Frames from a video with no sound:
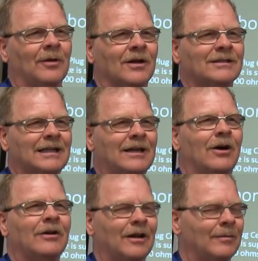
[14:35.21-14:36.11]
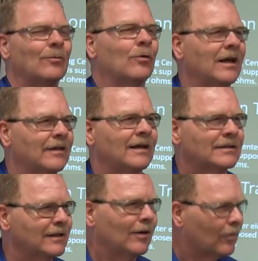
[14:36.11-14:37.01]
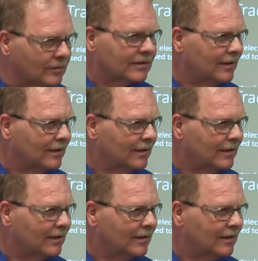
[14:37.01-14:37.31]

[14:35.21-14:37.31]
plug saying it ought not be more than 8,000 ohms.